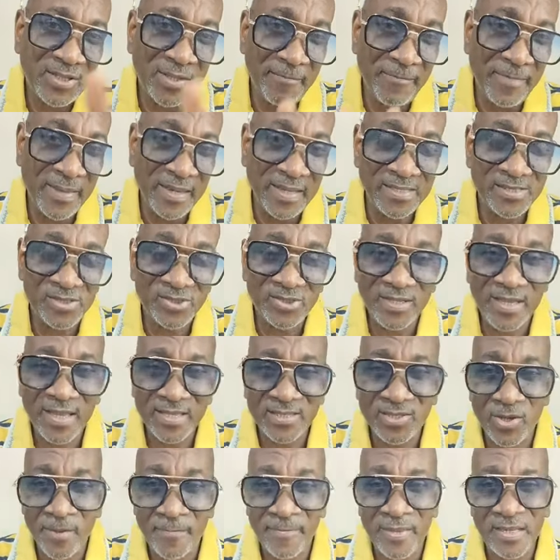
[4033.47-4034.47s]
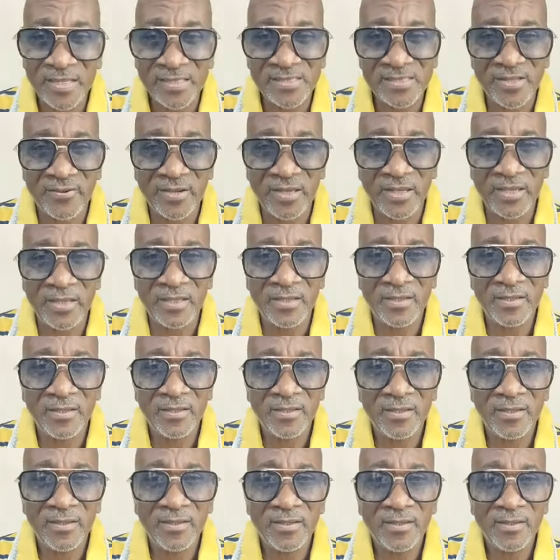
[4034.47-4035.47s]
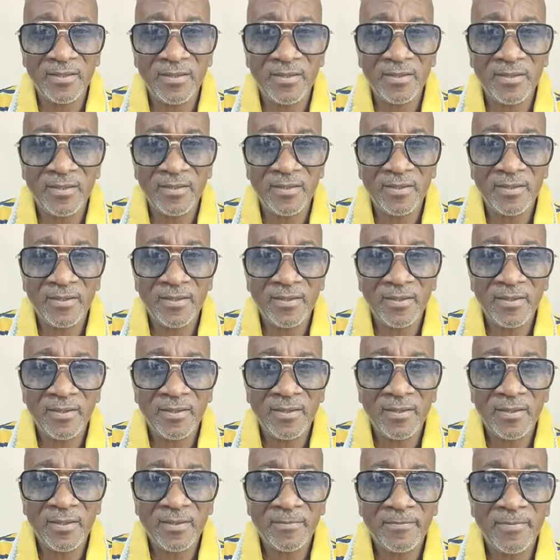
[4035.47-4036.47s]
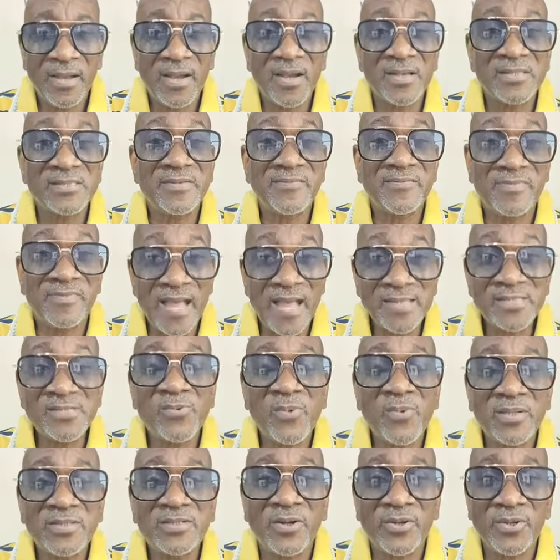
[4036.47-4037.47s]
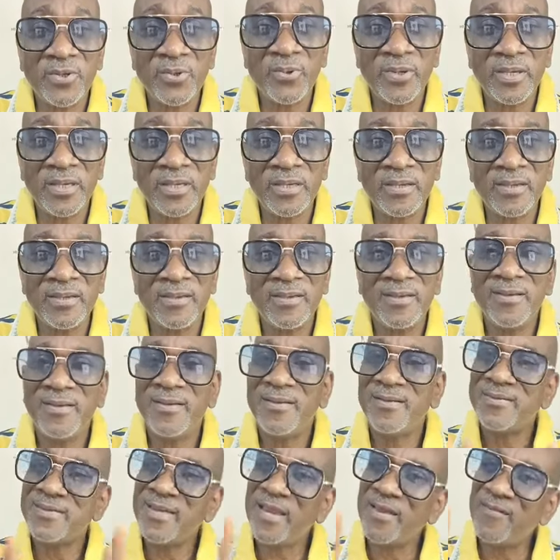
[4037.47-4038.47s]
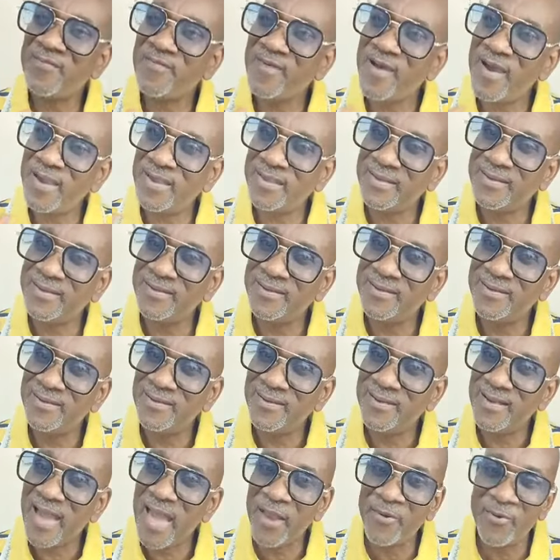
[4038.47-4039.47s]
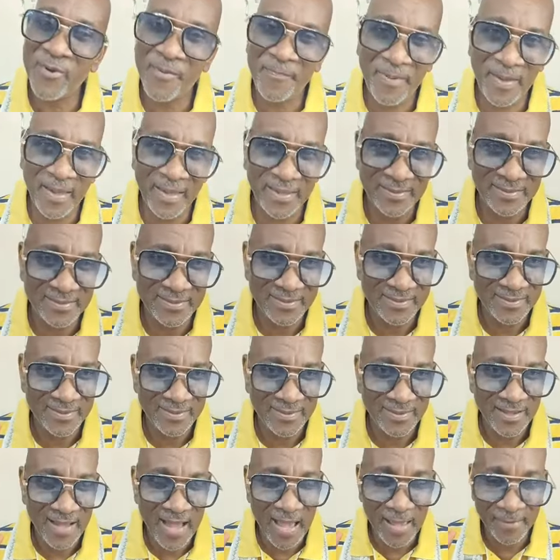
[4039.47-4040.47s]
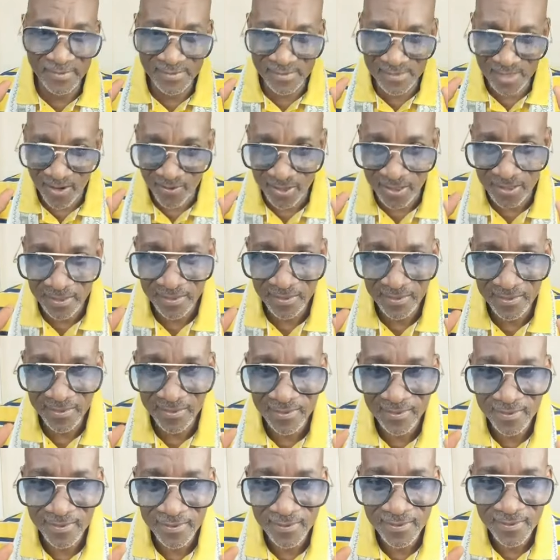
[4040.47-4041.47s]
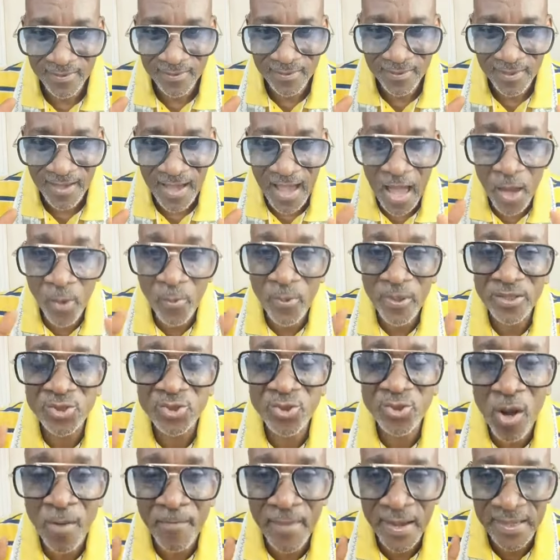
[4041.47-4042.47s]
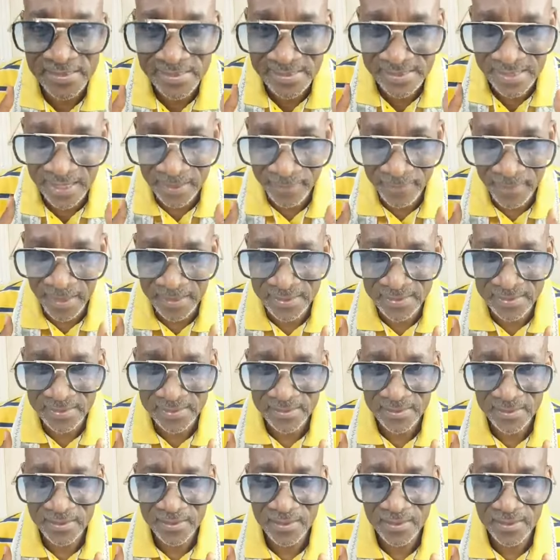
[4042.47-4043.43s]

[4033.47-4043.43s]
to the ministry that you're ministering. Because if that's what you're doing, then fine. I repent. I'm sorry. I withdraw my statement.